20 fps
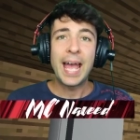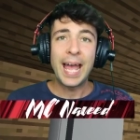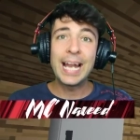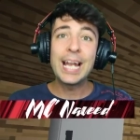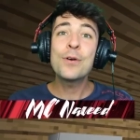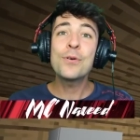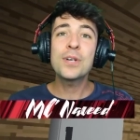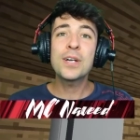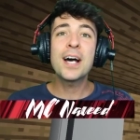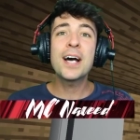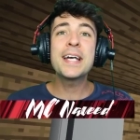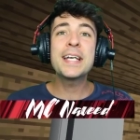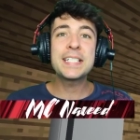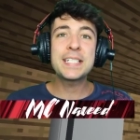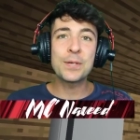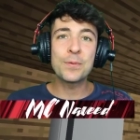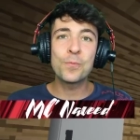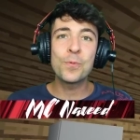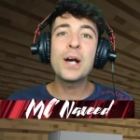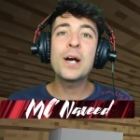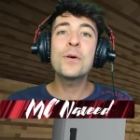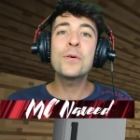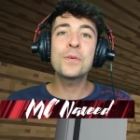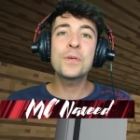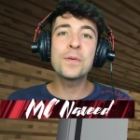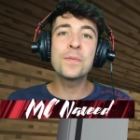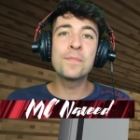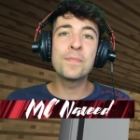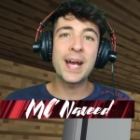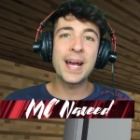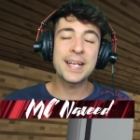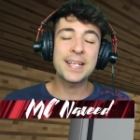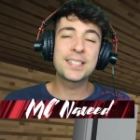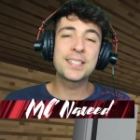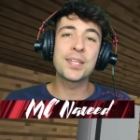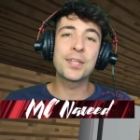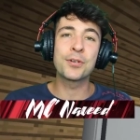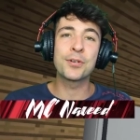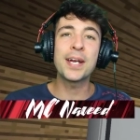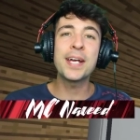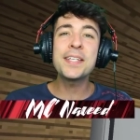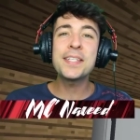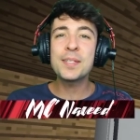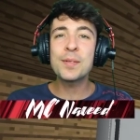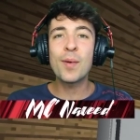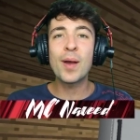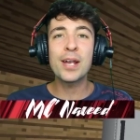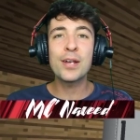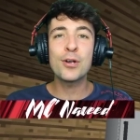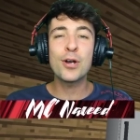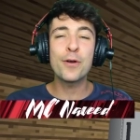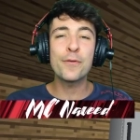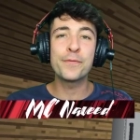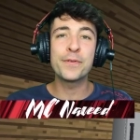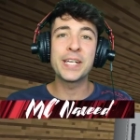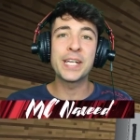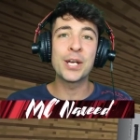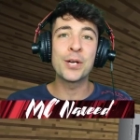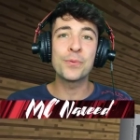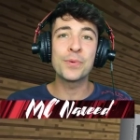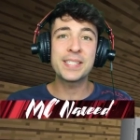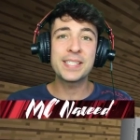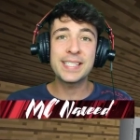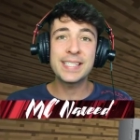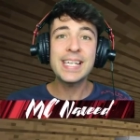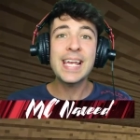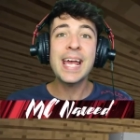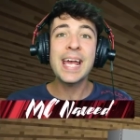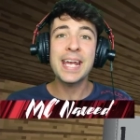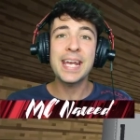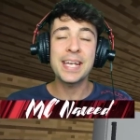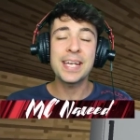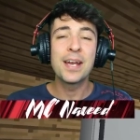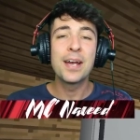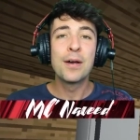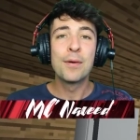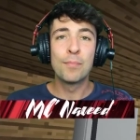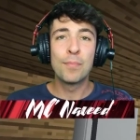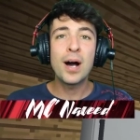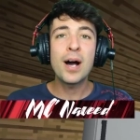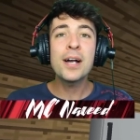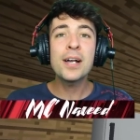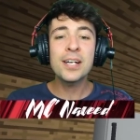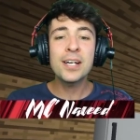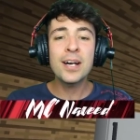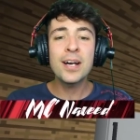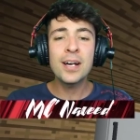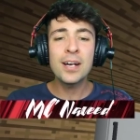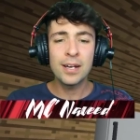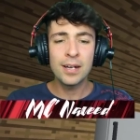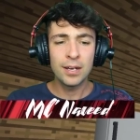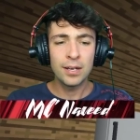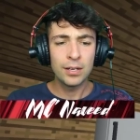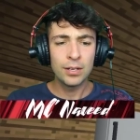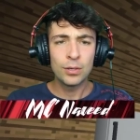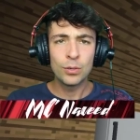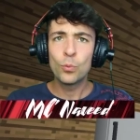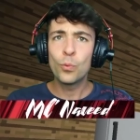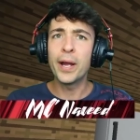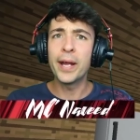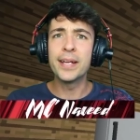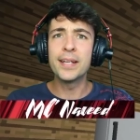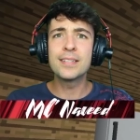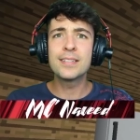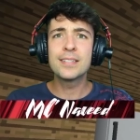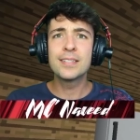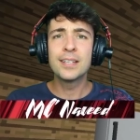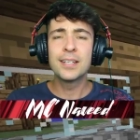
Hello guys and welcome back to the Crazy Minecraft video where today, Marker... Wait,